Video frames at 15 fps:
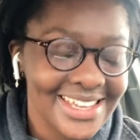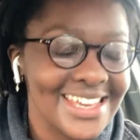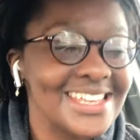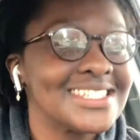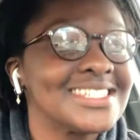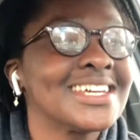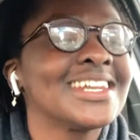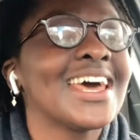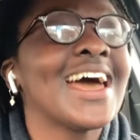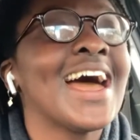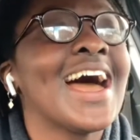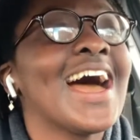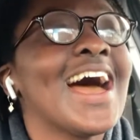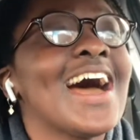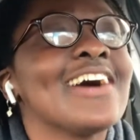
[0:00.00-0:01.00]
is gonna
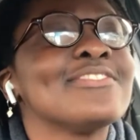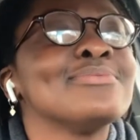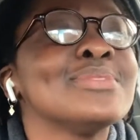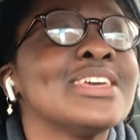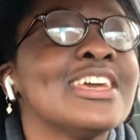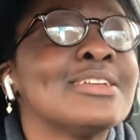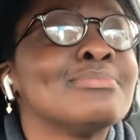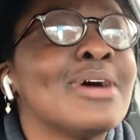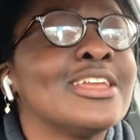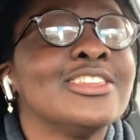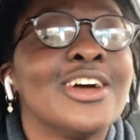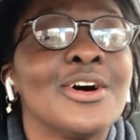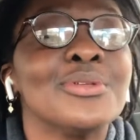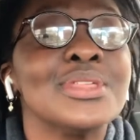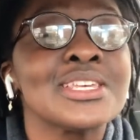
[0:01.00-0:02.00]
have me in my...
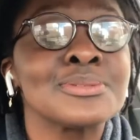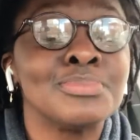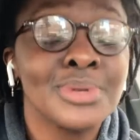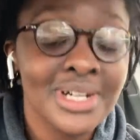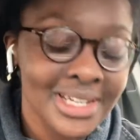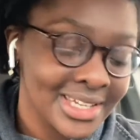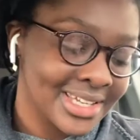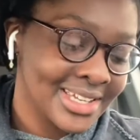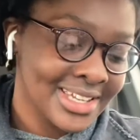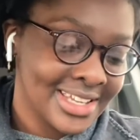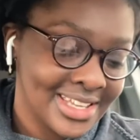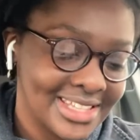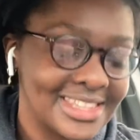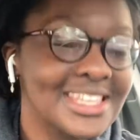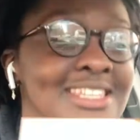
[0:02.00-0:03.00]
No, this book,
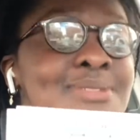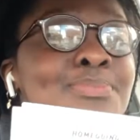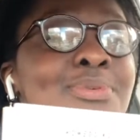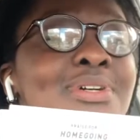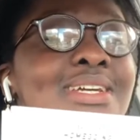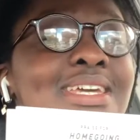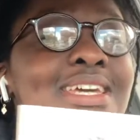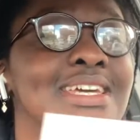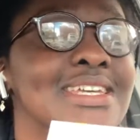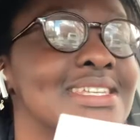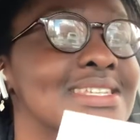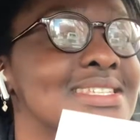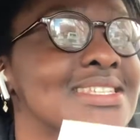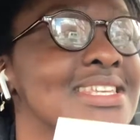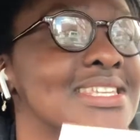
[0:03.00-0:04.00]
this book
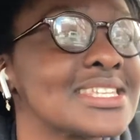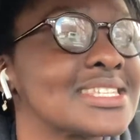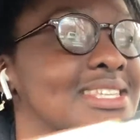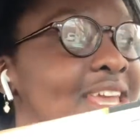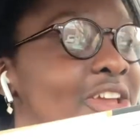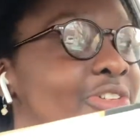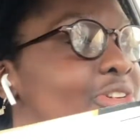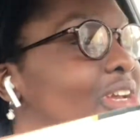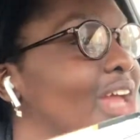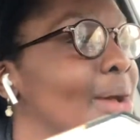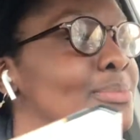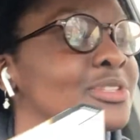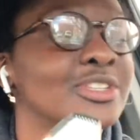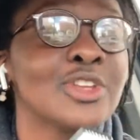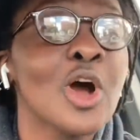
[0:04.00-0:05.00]
is, this is sacred. I'm,
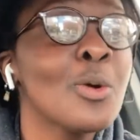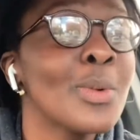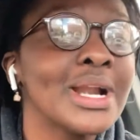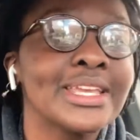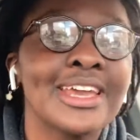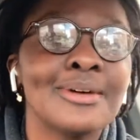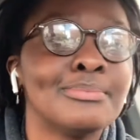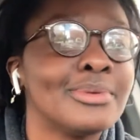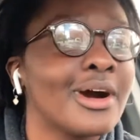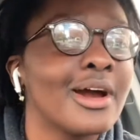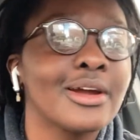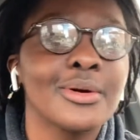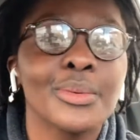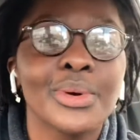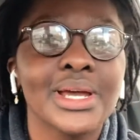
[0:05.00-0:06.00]
no one can
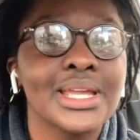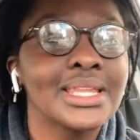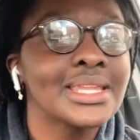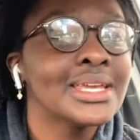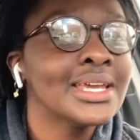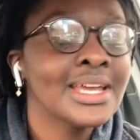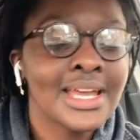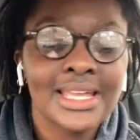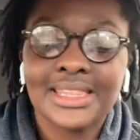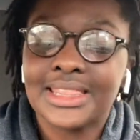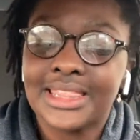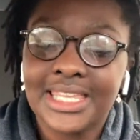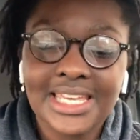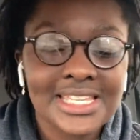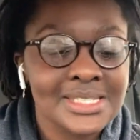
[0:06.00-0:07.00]
borrow it.
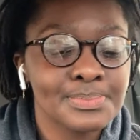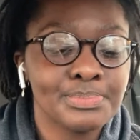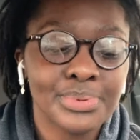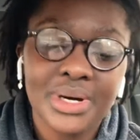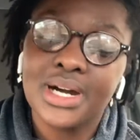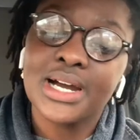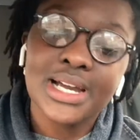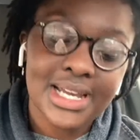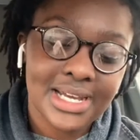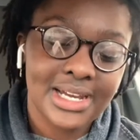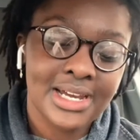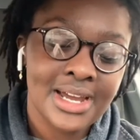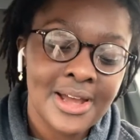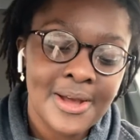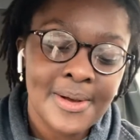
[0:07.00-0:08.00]
This
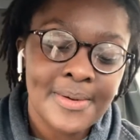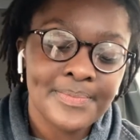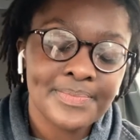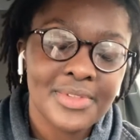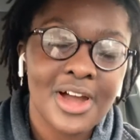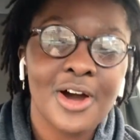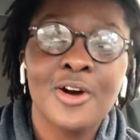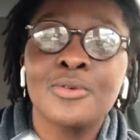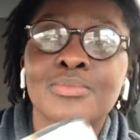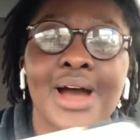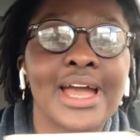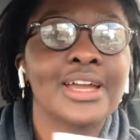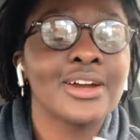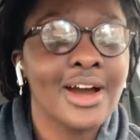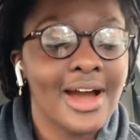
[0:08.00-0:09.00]
book oh
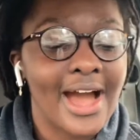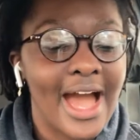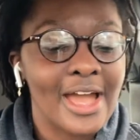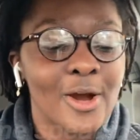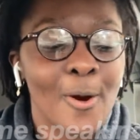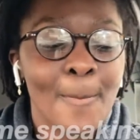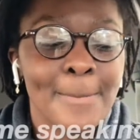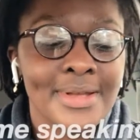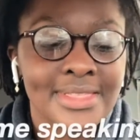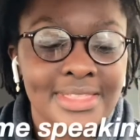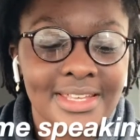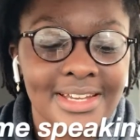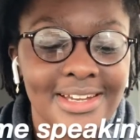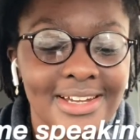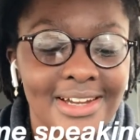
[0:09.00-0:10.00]
my god i opened
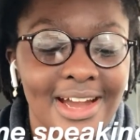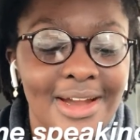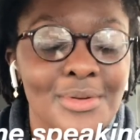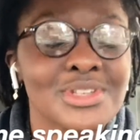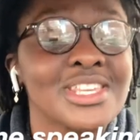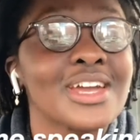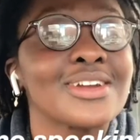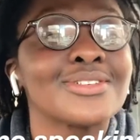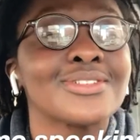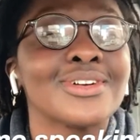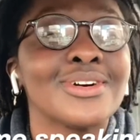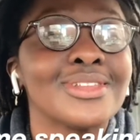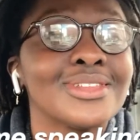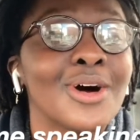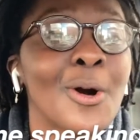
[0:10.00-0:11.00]
the i was like
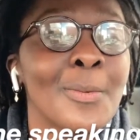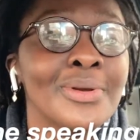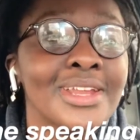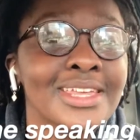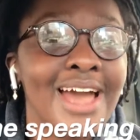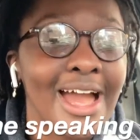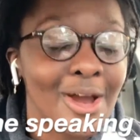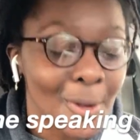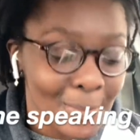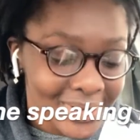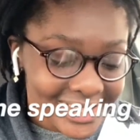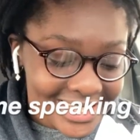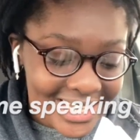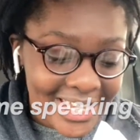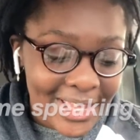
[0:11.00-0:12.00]
opening i
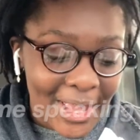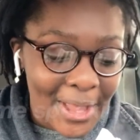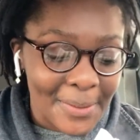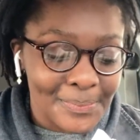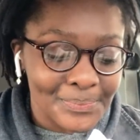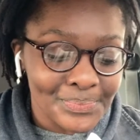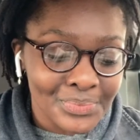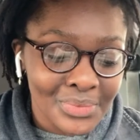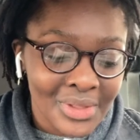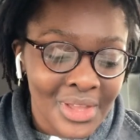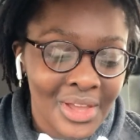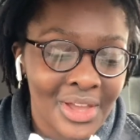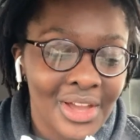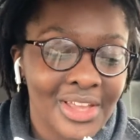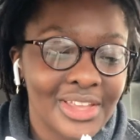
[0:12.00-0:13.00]
opened it and
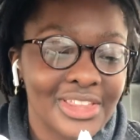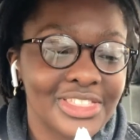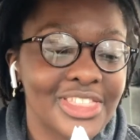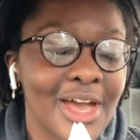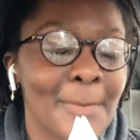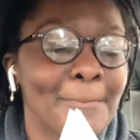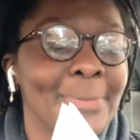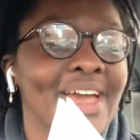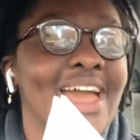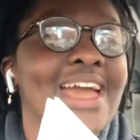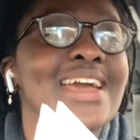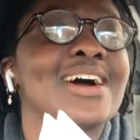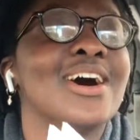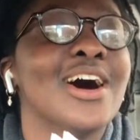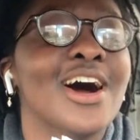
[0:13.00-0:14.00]
the pay
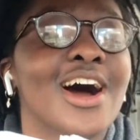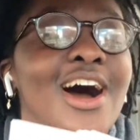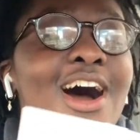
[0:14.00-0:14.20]
oh